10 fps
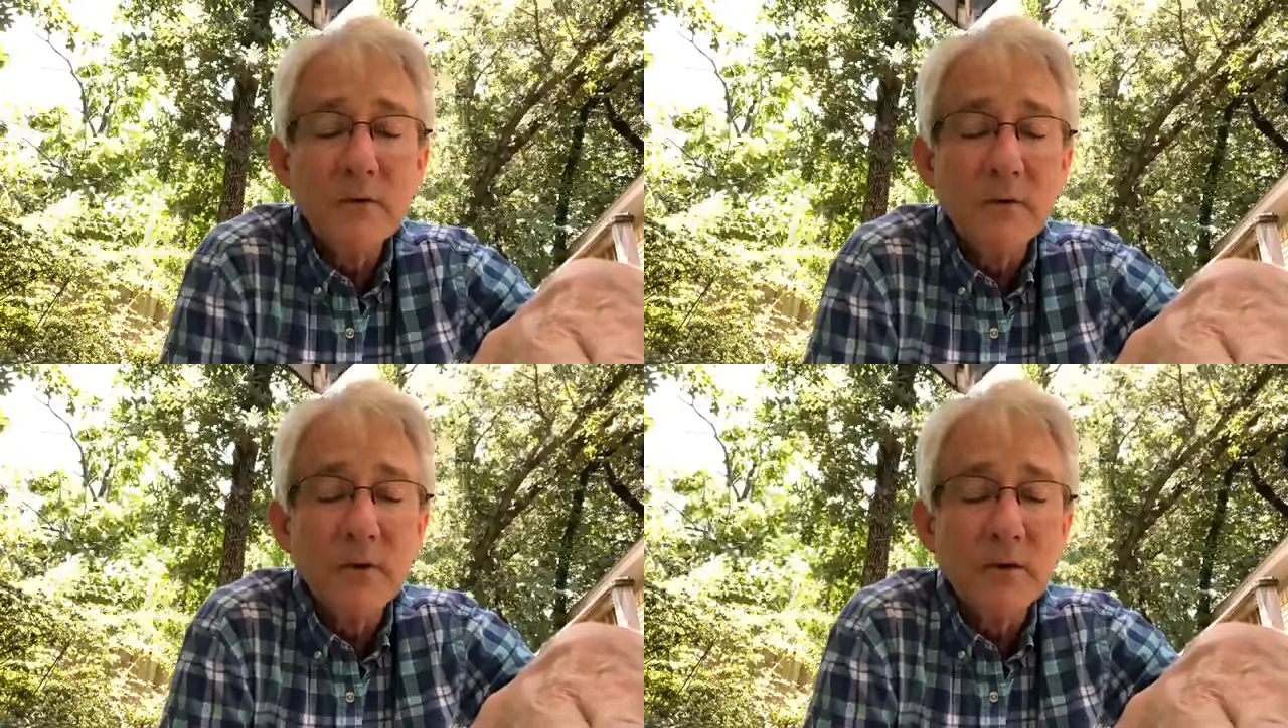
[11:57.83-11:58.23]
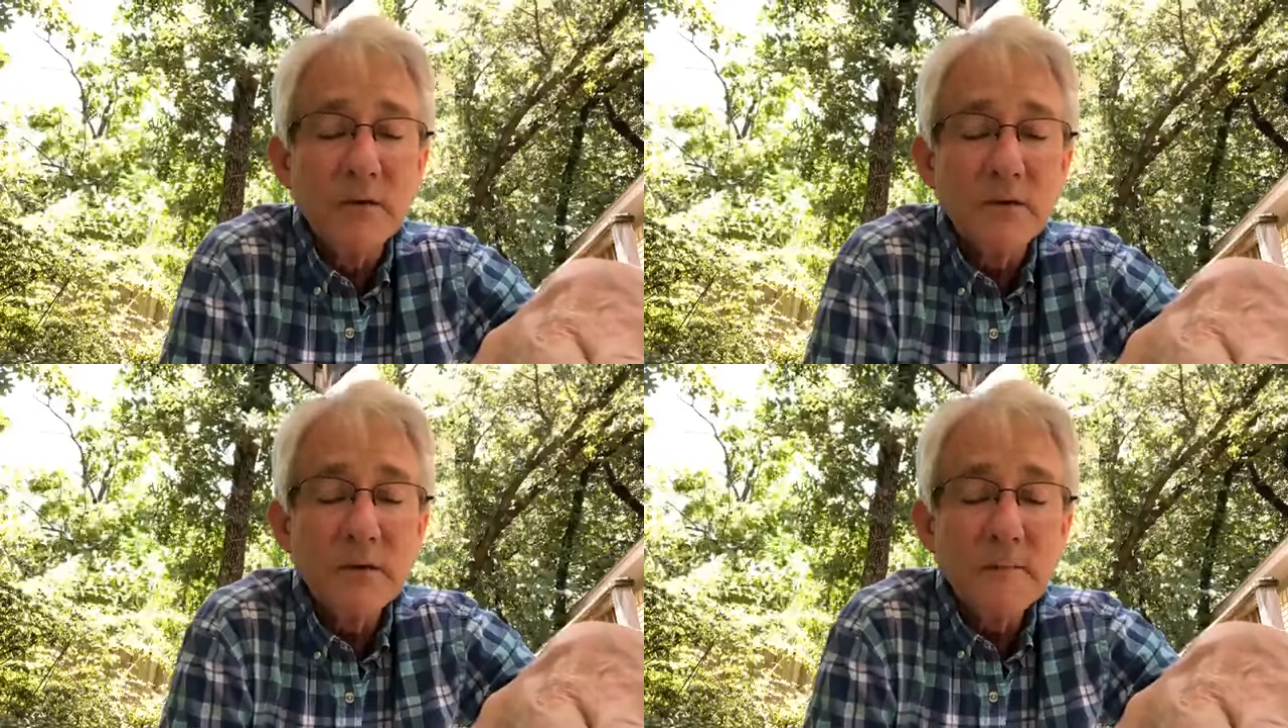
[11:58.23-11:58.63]

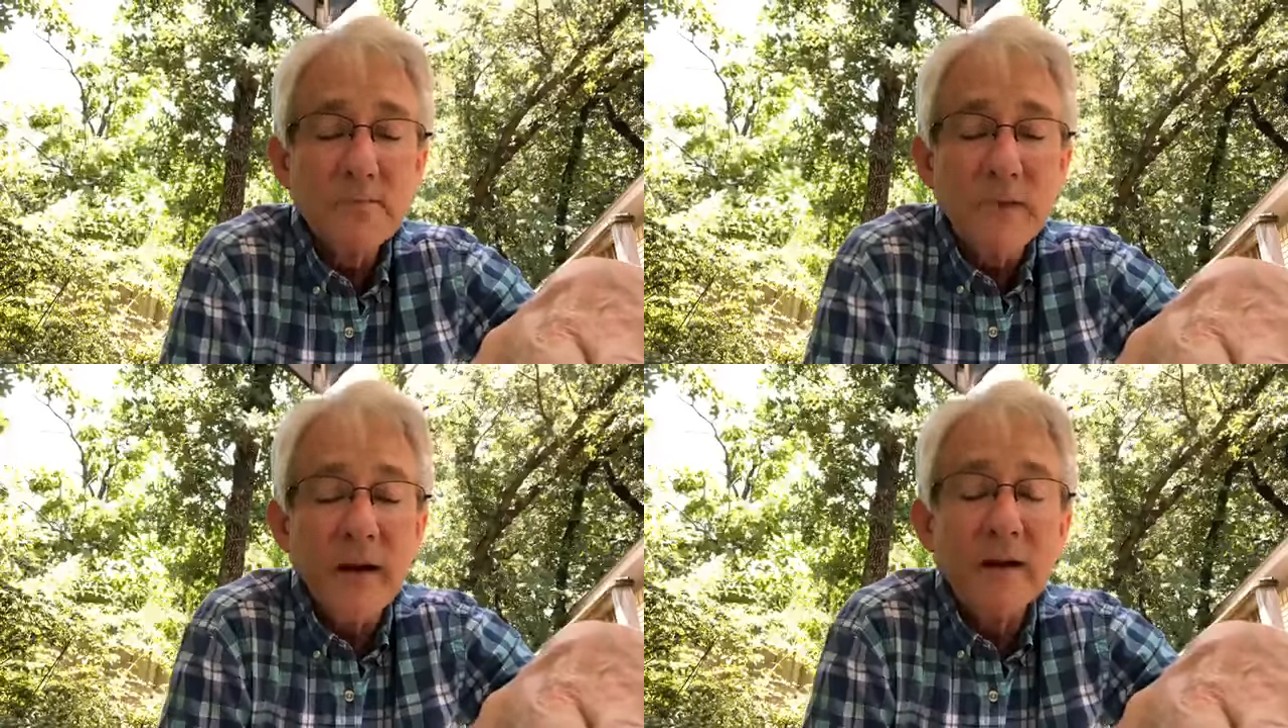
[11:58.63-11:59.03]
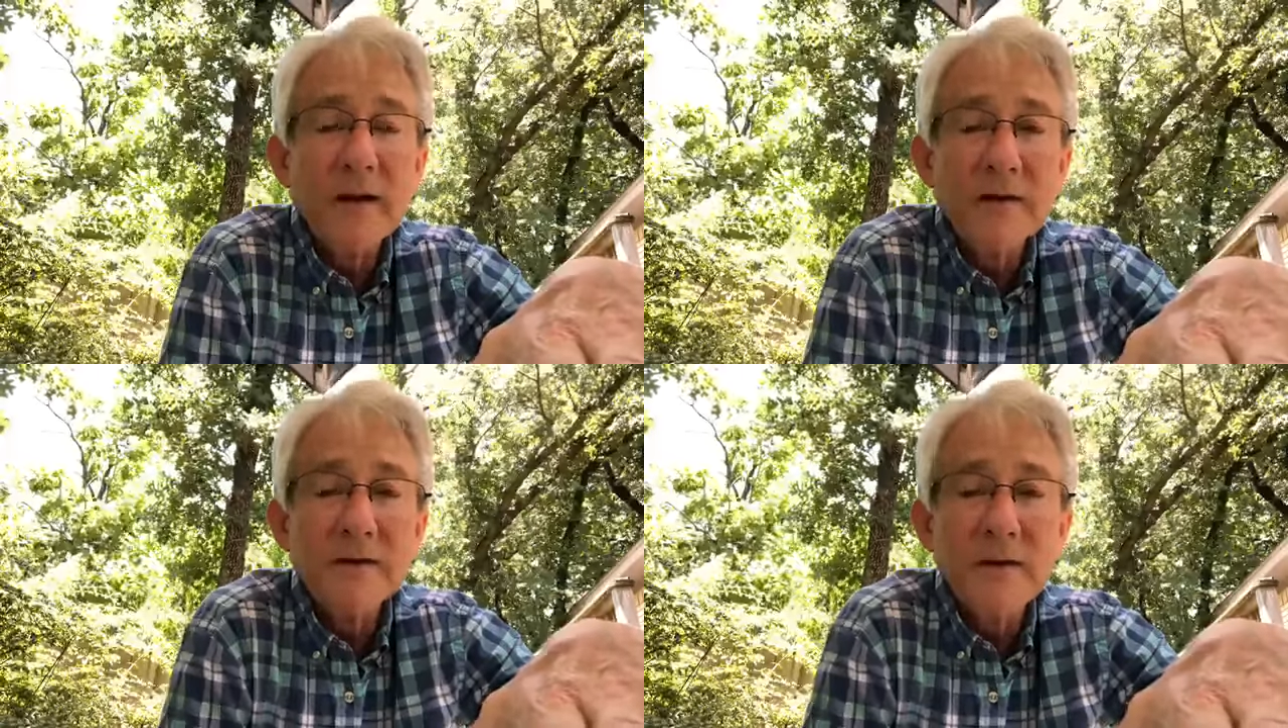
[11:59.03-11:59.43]
world, and
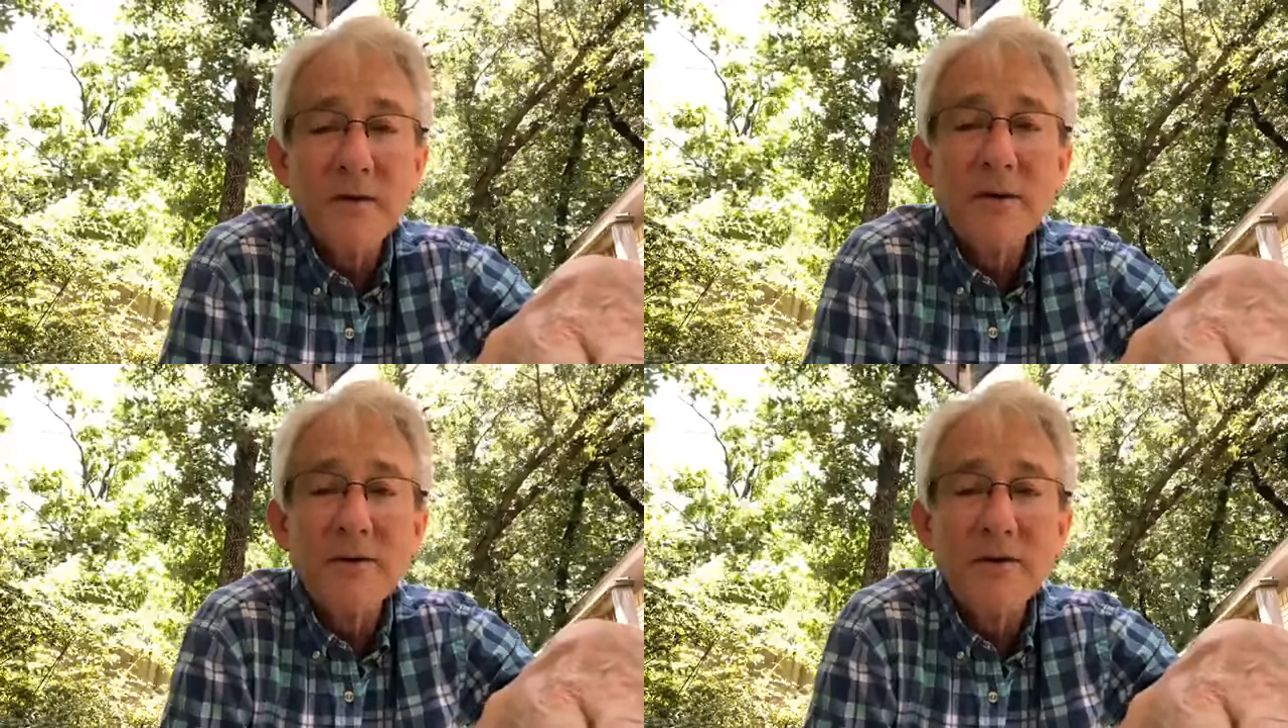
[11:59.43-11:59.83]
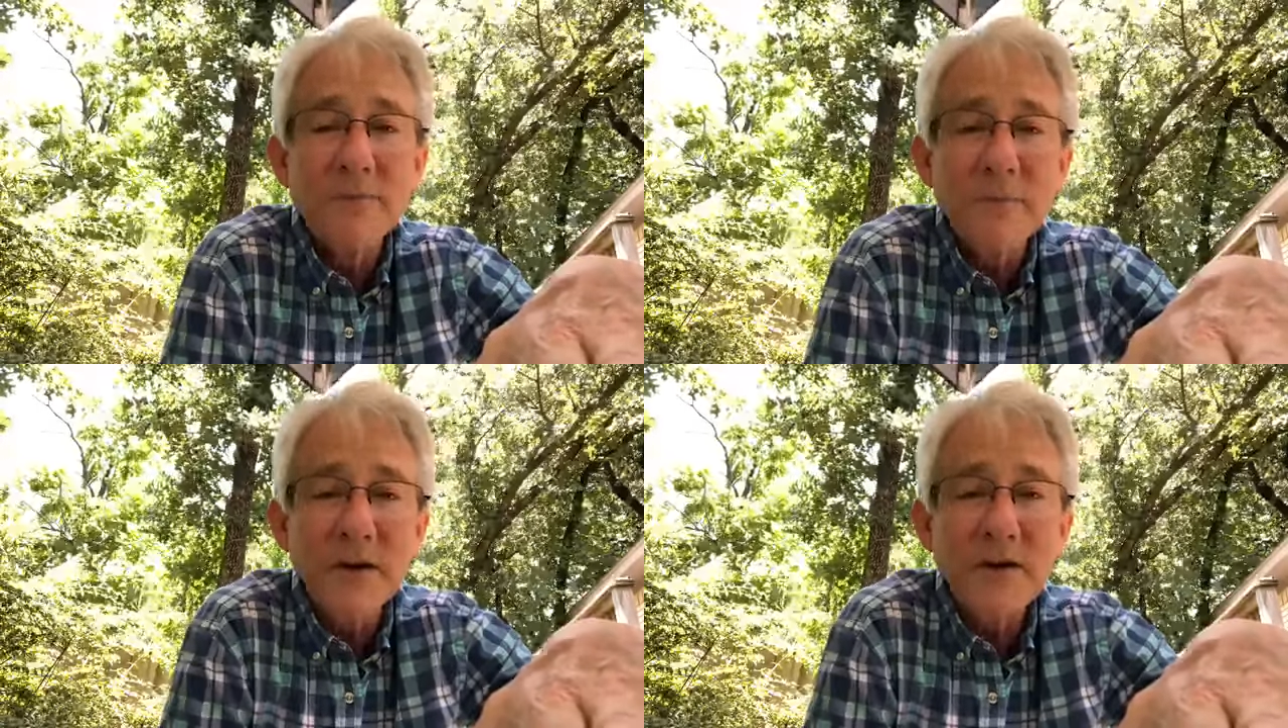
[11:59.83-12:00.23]
he is going to
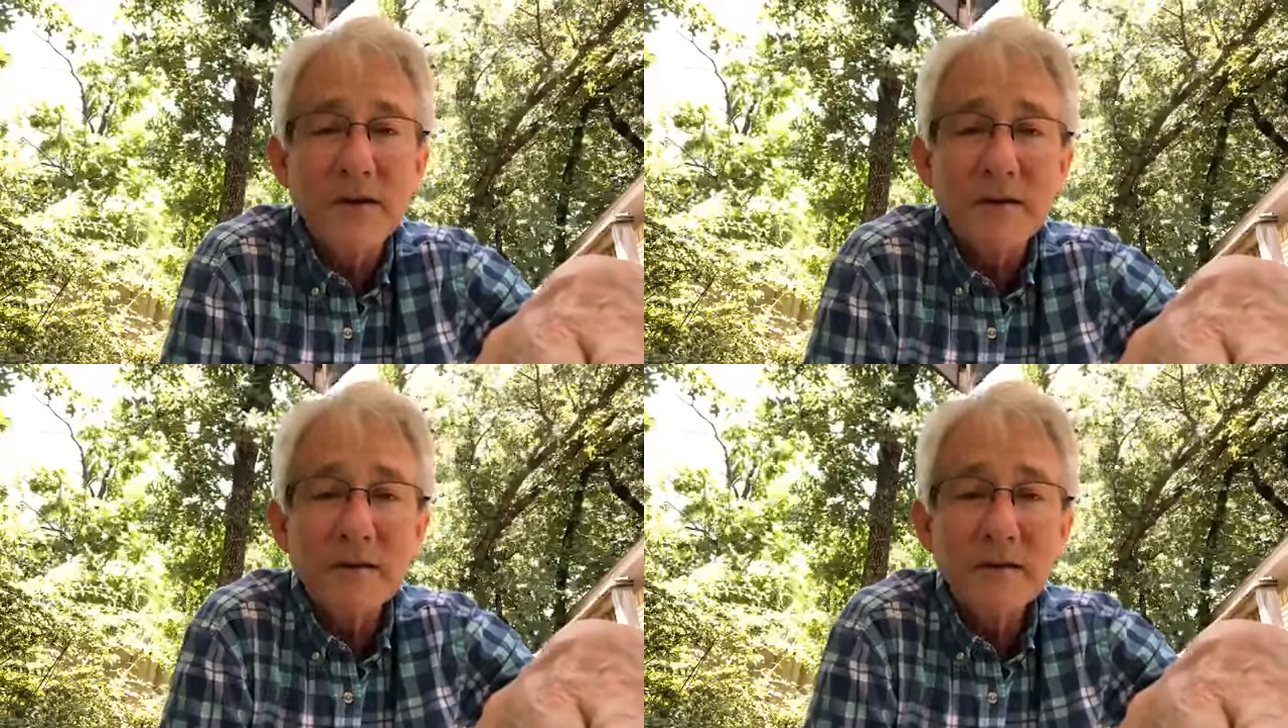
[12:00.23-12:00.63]
complete it.